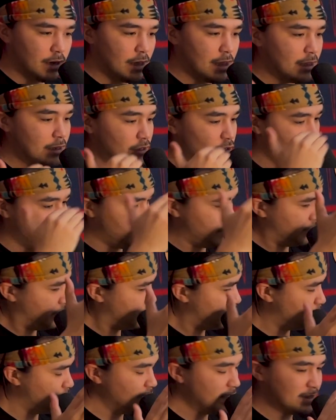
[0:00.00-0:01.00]
And you,
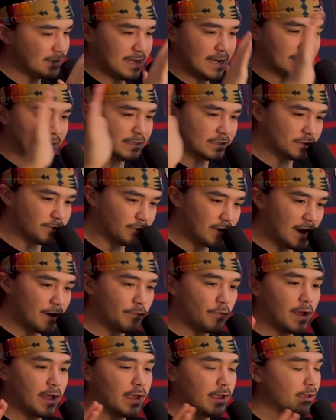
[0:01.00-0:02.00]
please take this the right
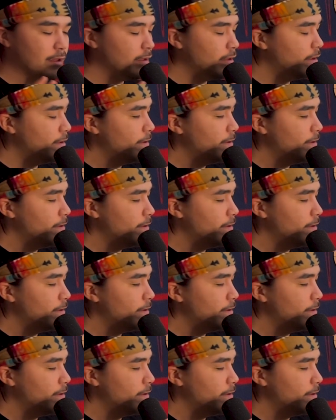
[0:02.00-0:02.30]
way.